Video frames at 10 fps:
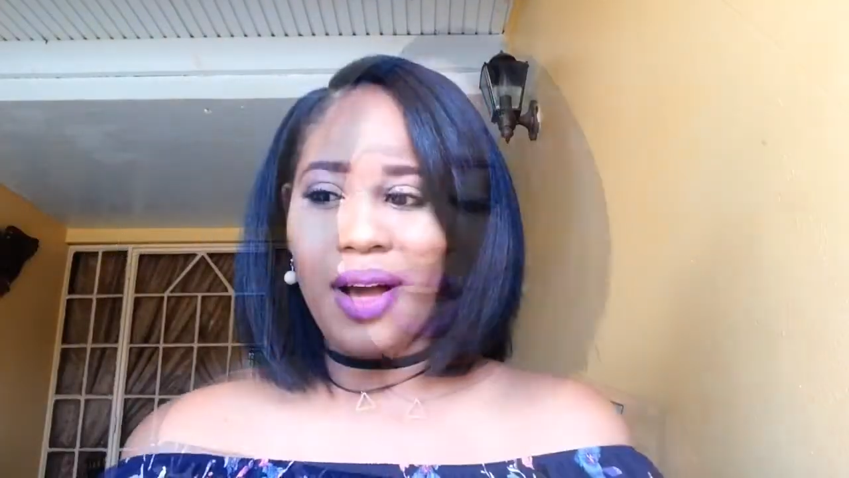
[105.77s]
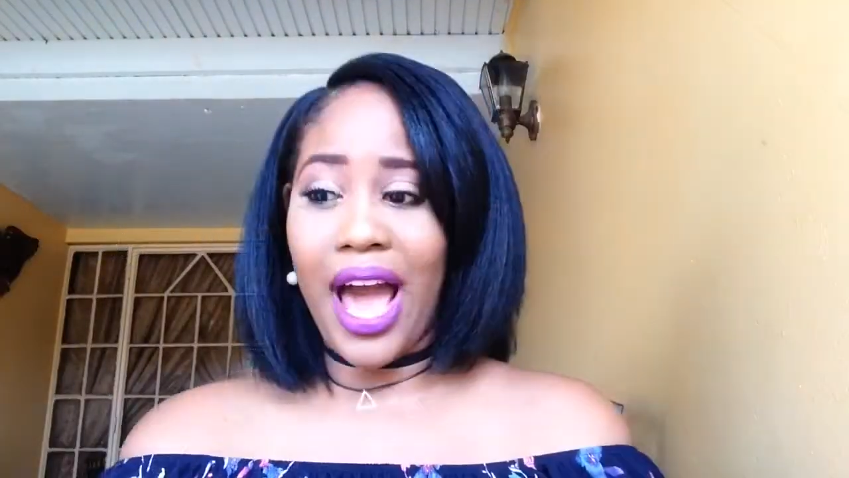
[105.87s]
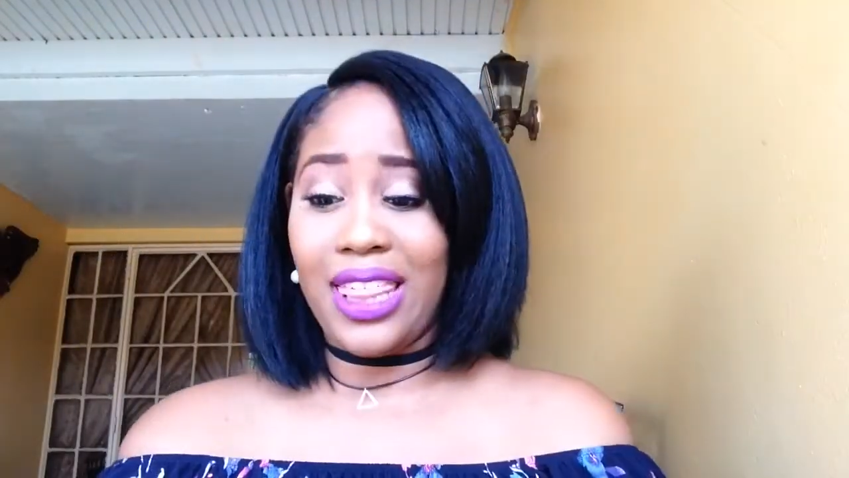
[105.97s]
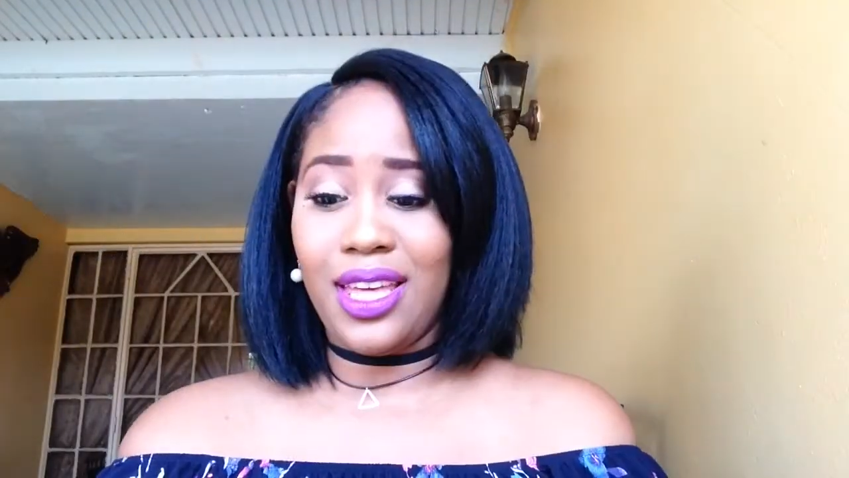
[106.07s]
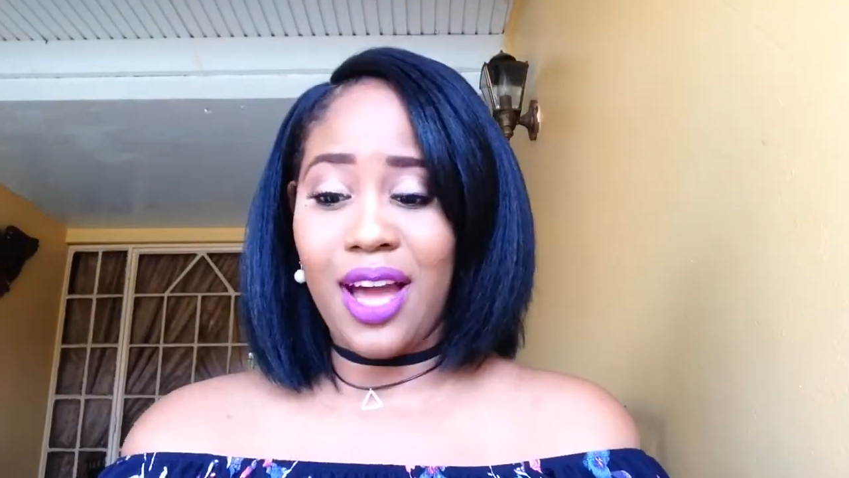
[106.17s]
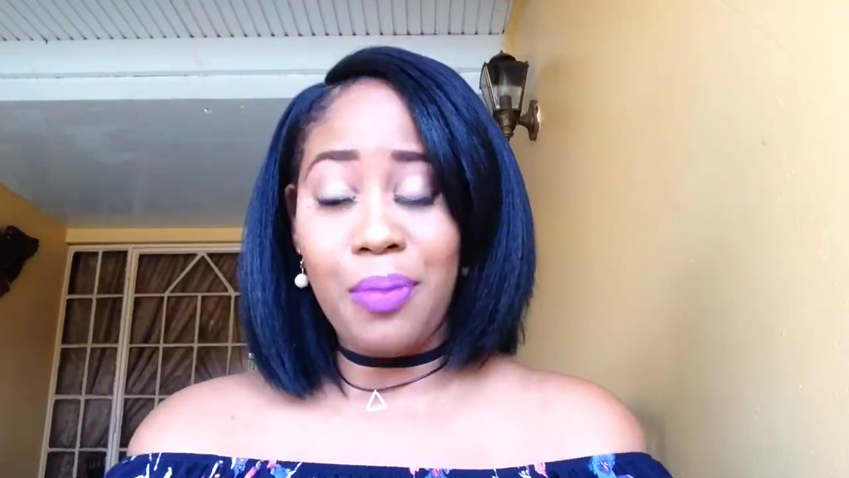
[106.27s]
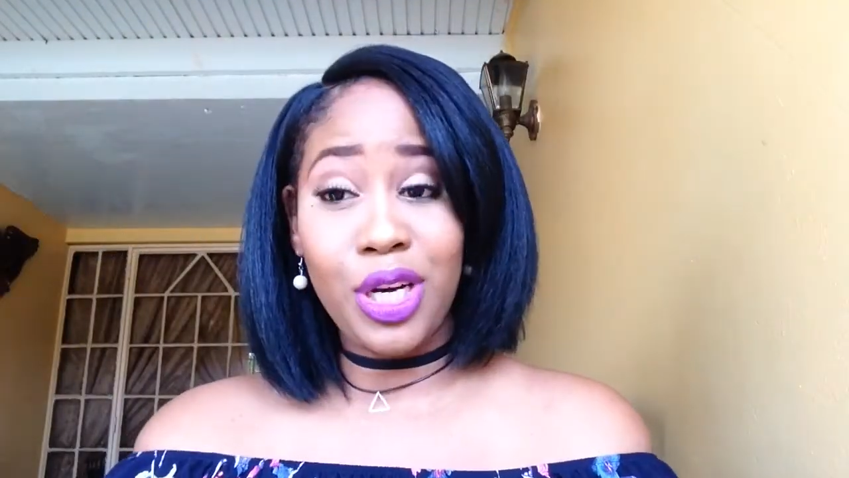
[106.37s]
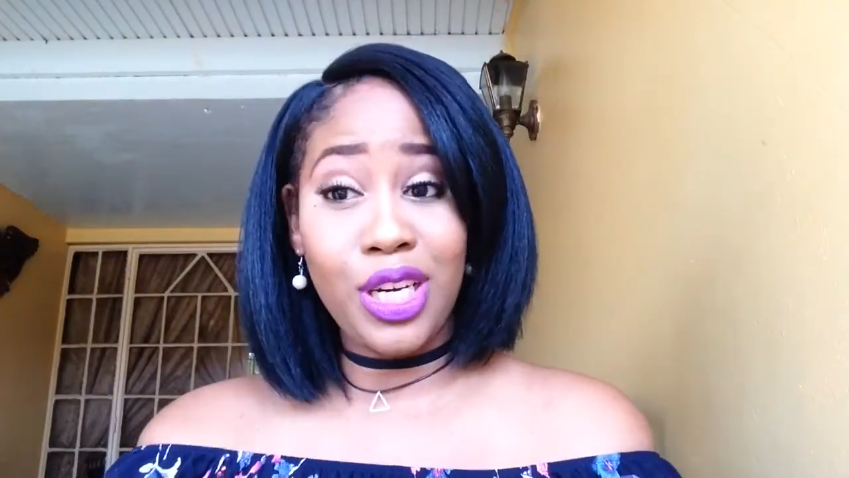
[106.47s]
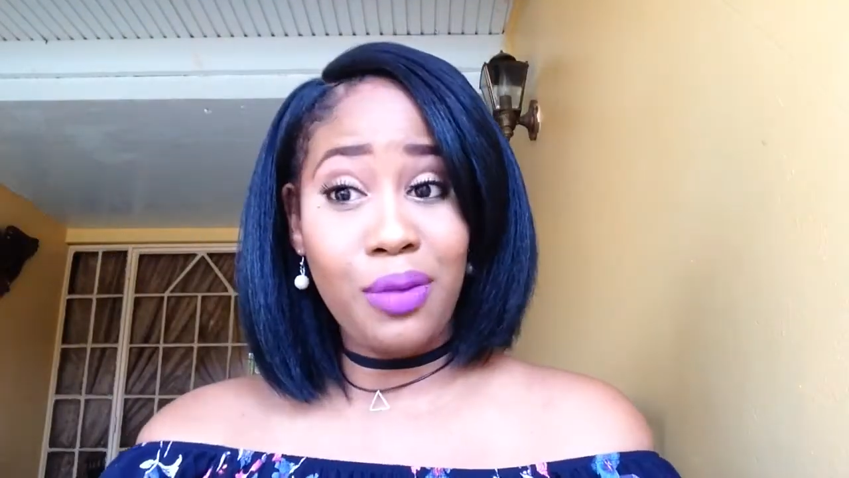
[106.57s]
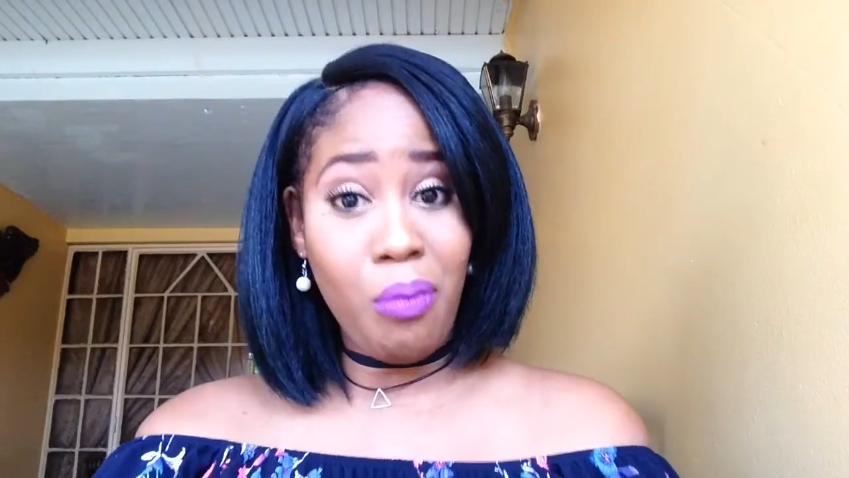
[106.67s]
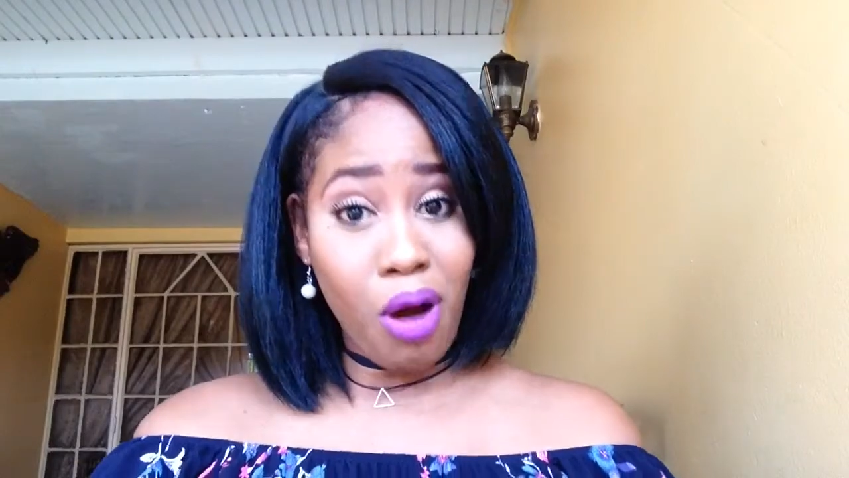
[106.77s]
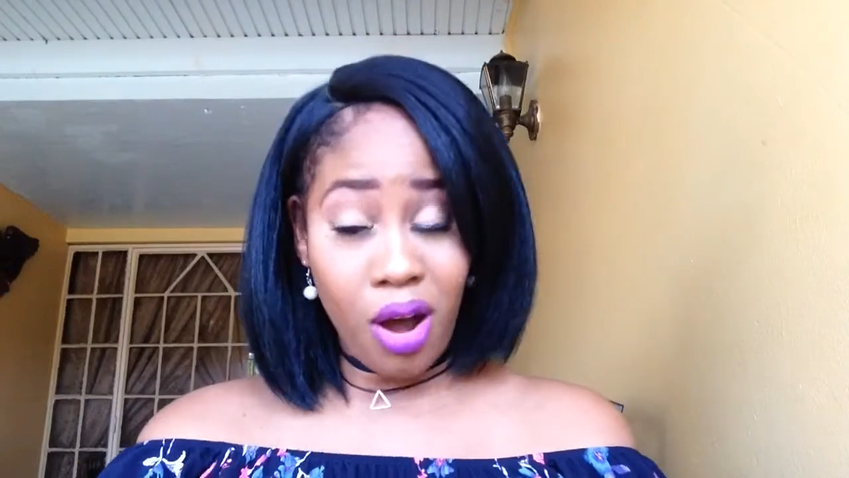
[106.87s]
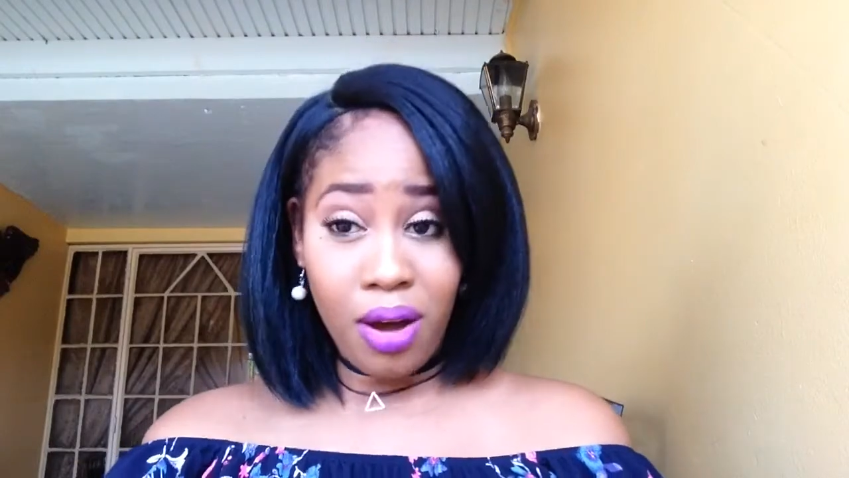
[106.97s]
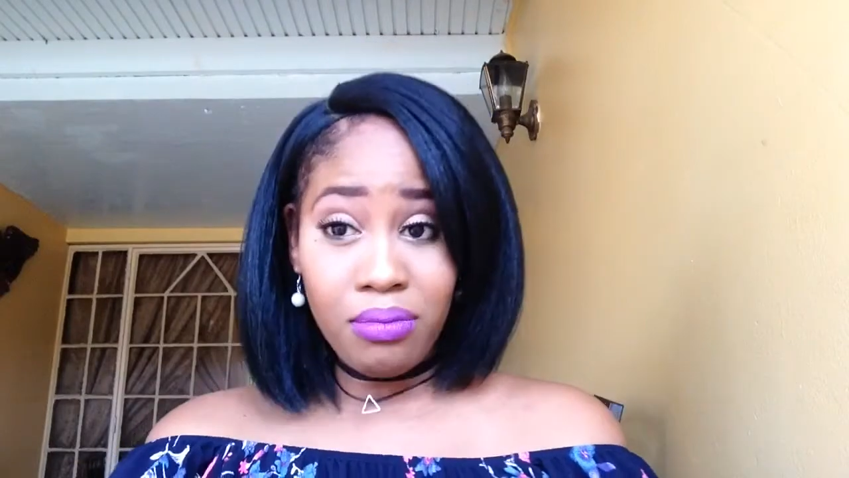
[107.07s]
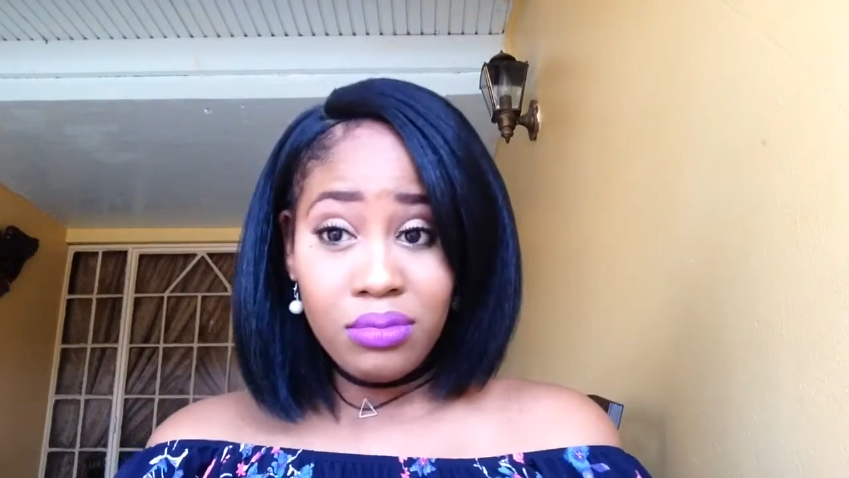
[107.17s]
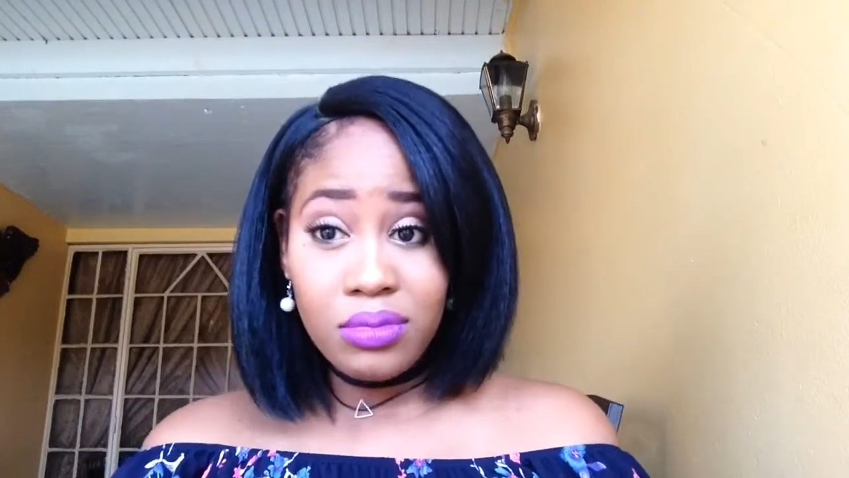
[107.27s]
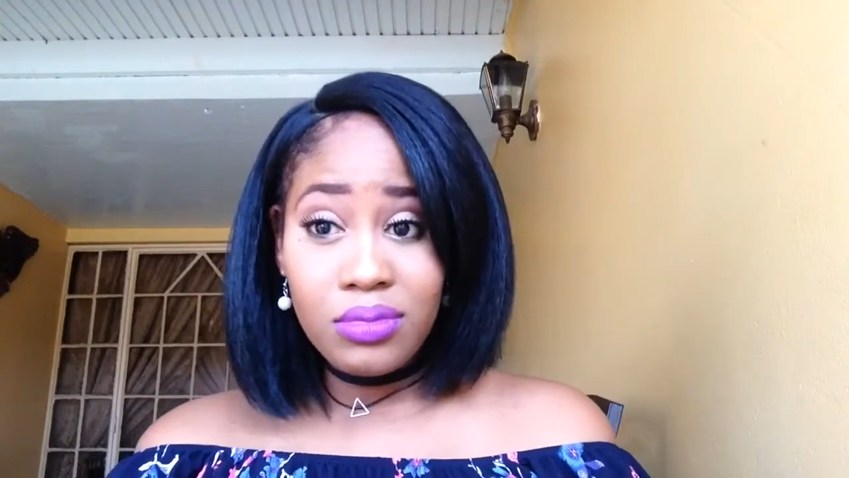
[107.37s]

I think I'm a good mom.